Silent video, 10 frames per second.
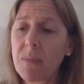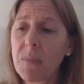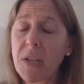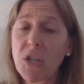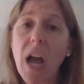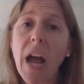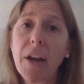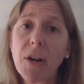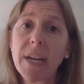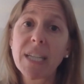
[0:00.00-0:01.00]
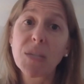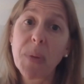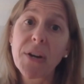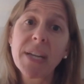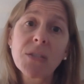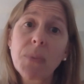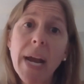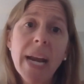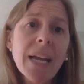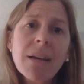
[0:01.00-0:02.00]
much higher experience
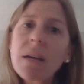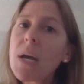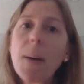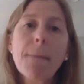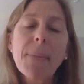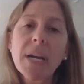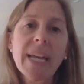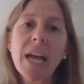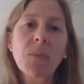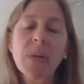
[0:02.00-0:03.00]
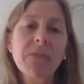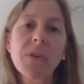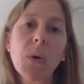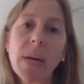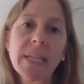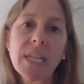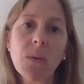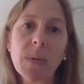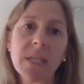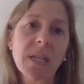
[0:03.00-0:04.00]
rating. But again, we have no idea
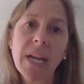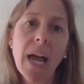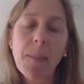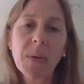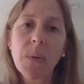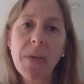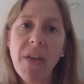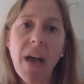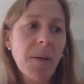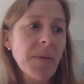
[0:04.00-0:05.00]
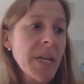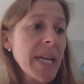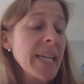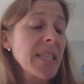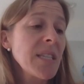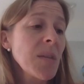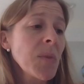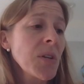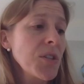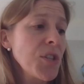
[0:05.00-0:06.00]
what's going to happen with that. It's
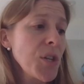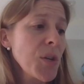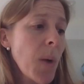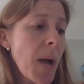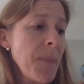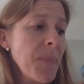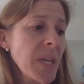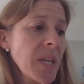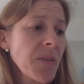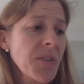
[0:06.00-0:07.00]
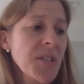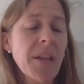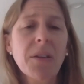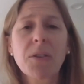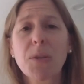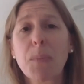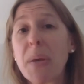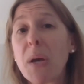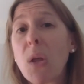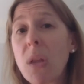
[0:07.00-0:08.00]
similar to, there's a
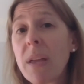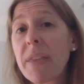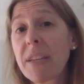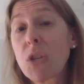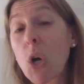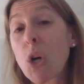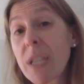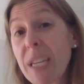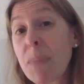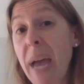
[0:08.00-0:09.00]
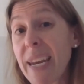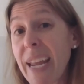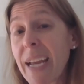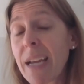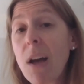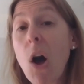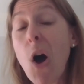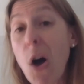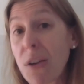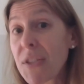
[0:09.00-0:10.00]
bill that's currently pending
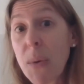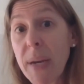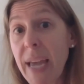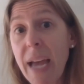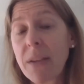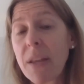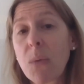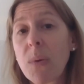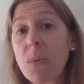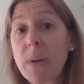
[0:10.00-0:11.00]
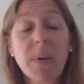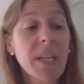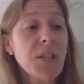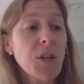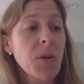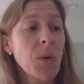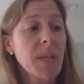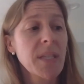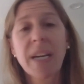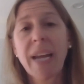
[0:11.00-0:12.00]
also, again, that we really don't know
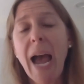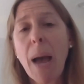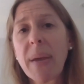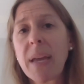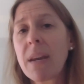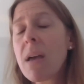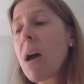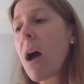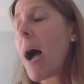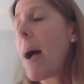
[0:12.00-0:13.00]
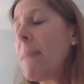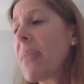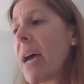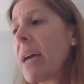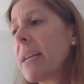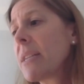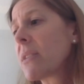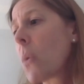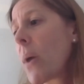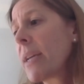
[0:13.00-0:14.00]
what's going to happen, that is
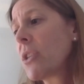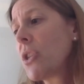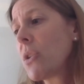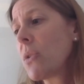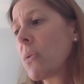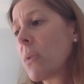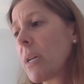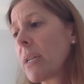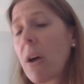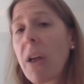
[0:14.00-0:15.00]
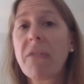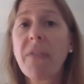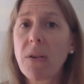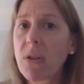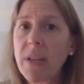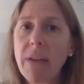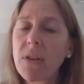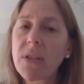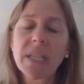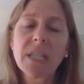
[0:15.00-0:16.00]
going to, on the federal
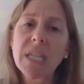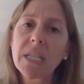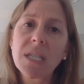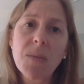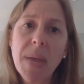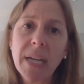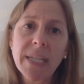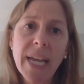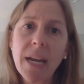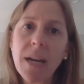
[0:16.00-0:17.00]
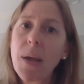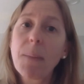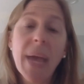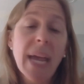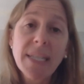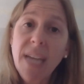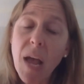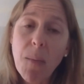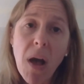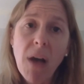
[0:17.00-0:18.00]
level, that seeks to mandate paid
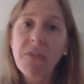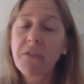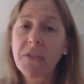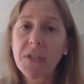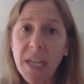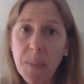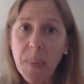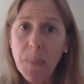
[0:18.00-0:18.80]
time off for sick